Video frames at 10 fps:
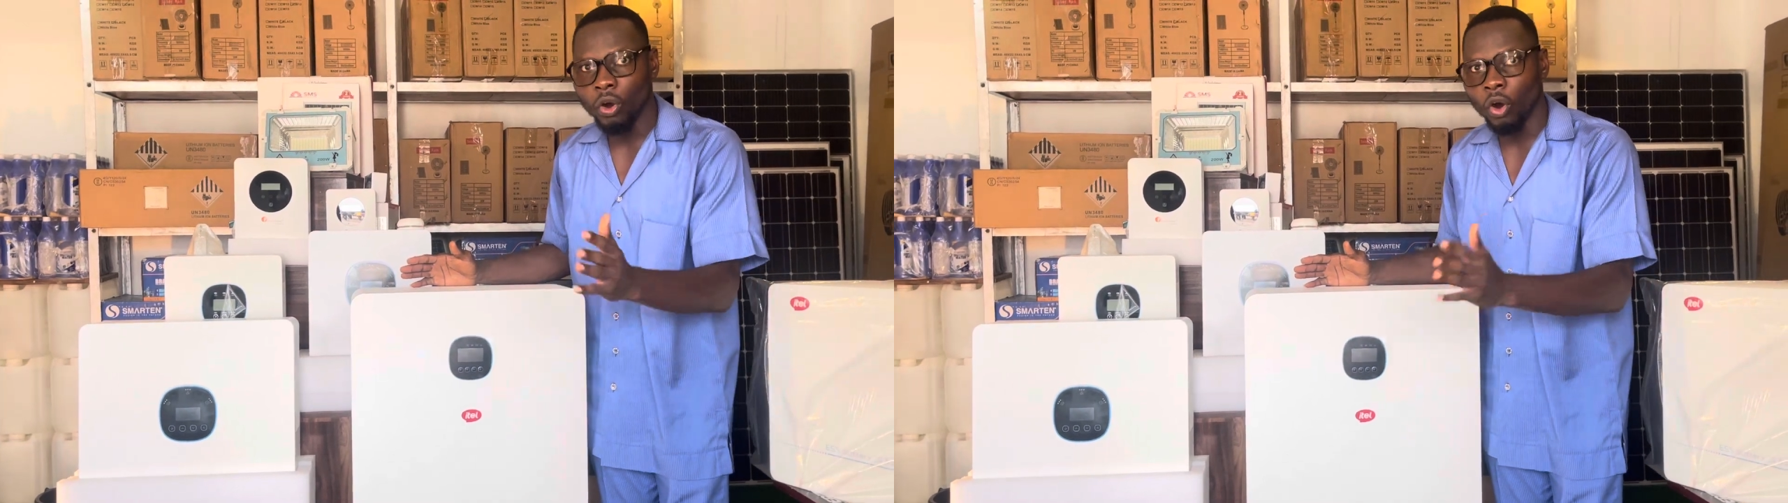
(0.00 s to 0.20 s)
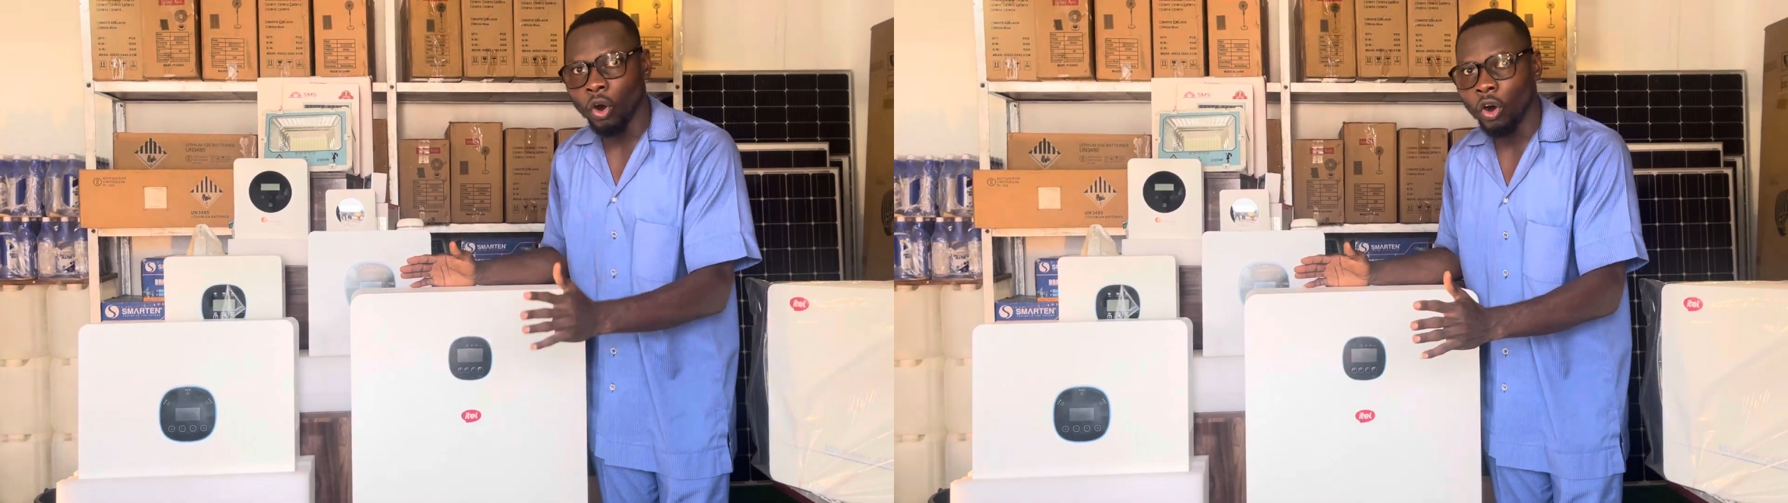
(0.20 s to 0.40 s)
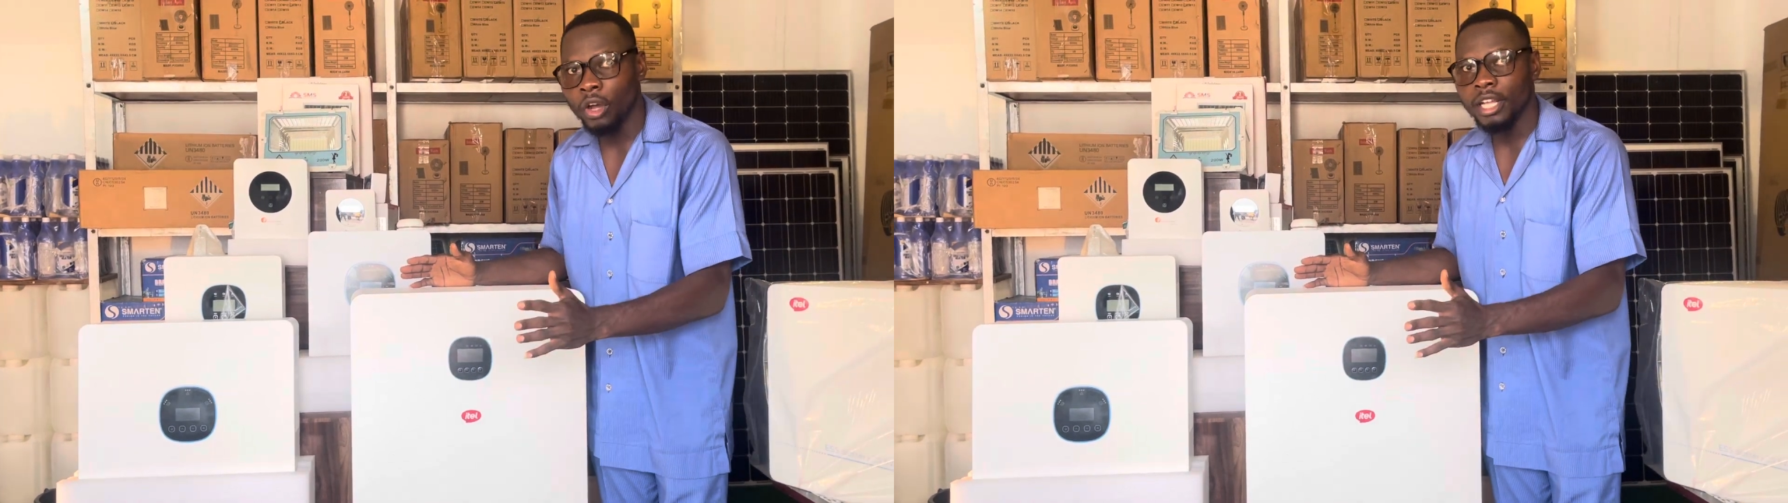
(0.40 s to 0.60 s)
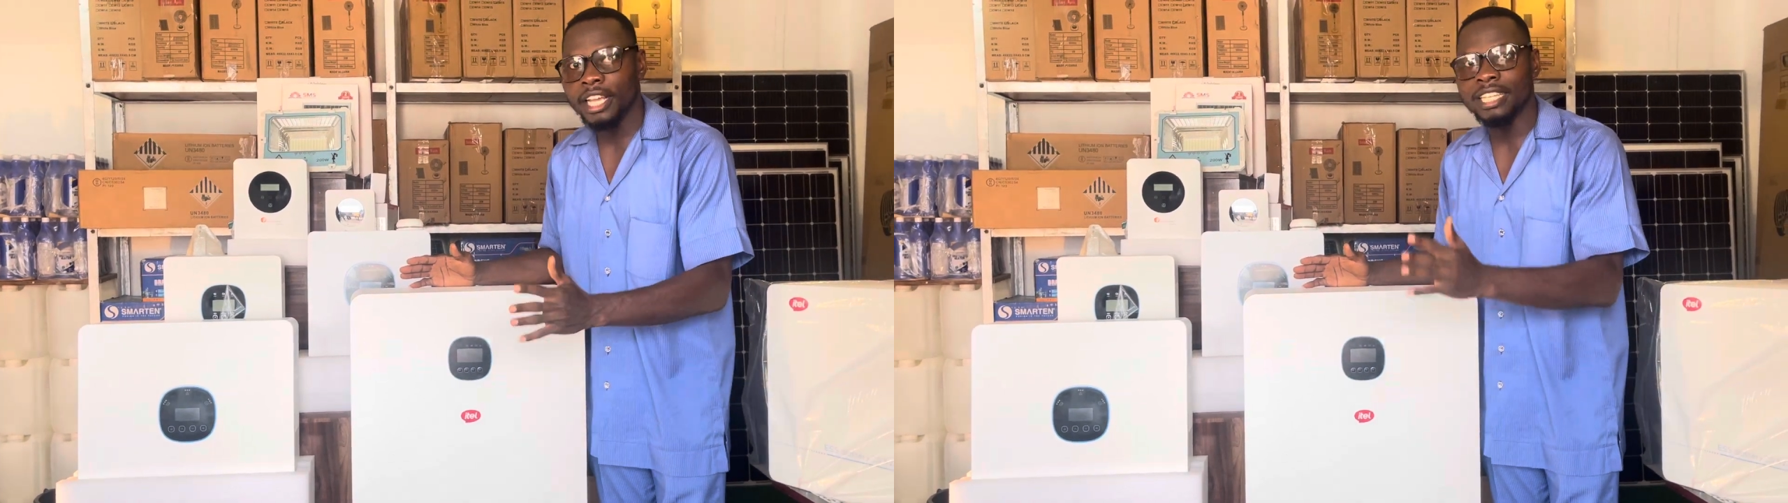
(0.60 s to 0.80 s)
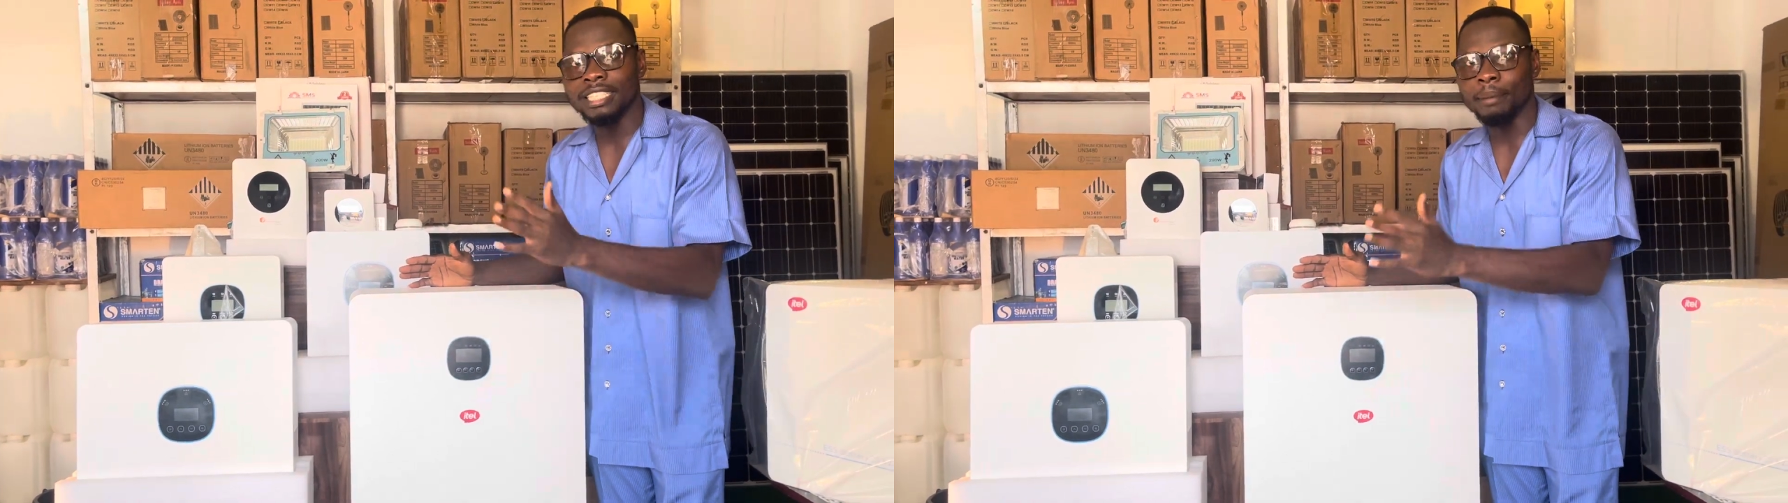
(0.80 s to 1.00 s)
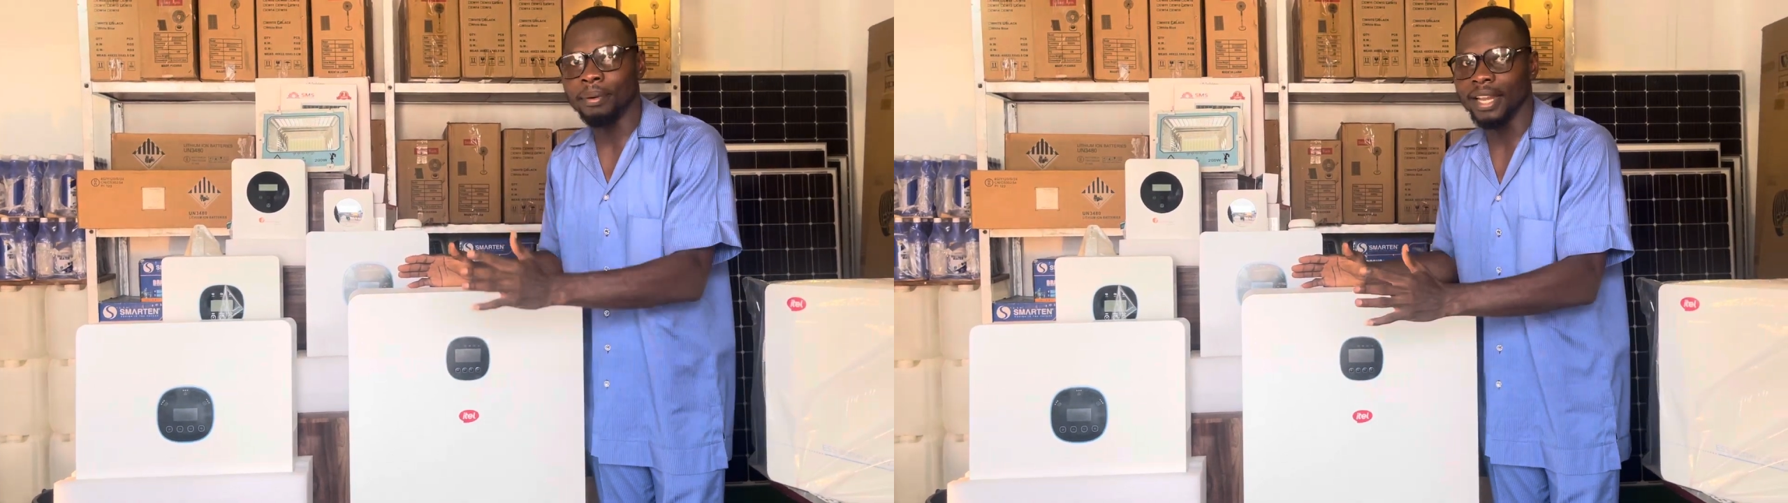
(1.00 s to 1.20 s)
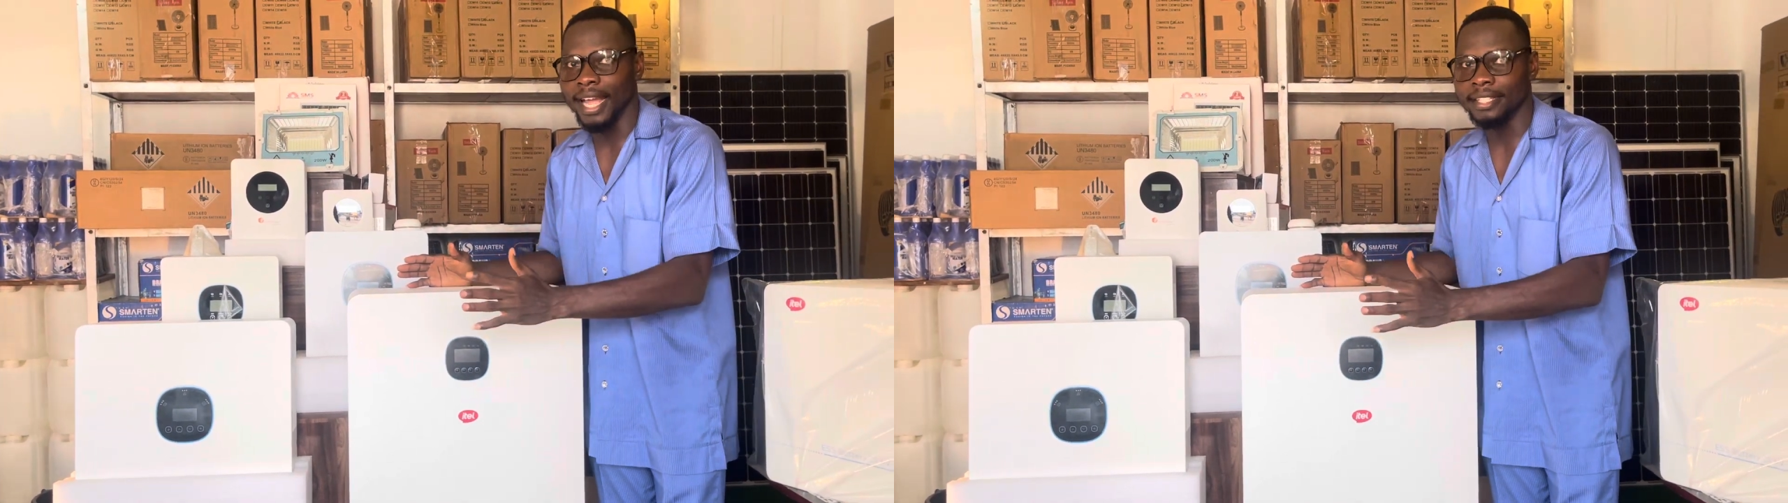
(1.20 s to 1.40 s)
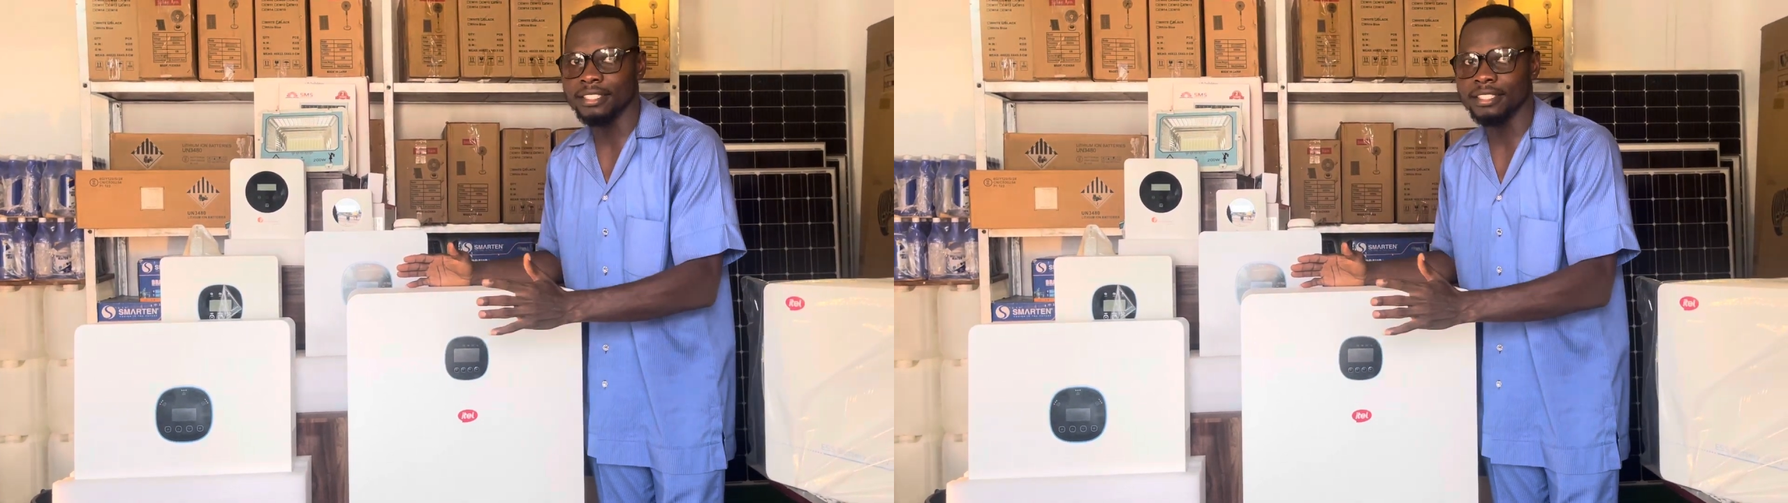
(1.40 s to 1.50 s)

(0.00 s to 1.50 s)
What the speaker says: or a nepa light.